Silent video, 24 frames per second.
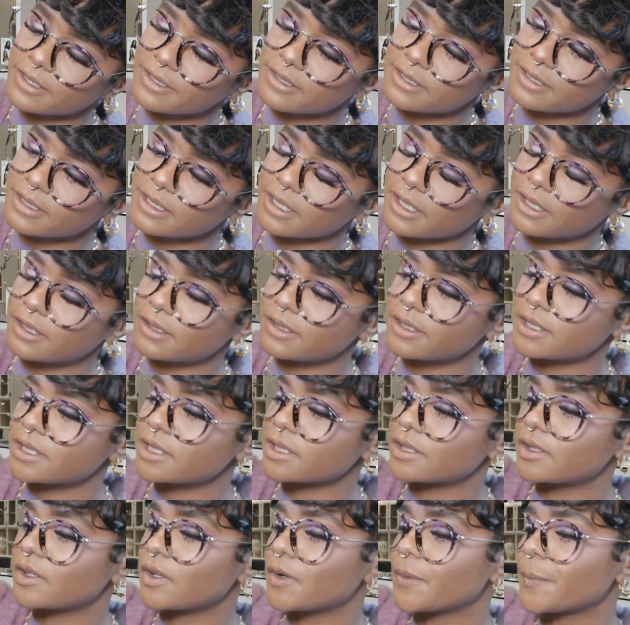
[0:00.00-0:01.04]

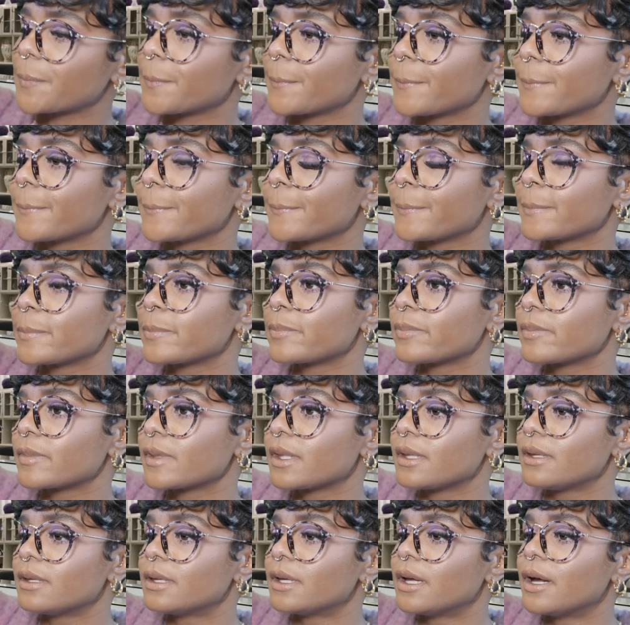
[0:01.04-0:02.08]
withstand.
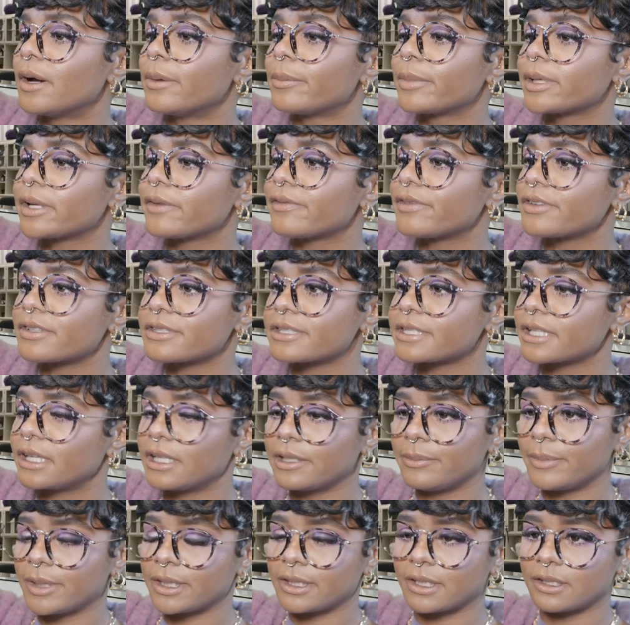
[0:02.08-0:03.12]
But if you're telling me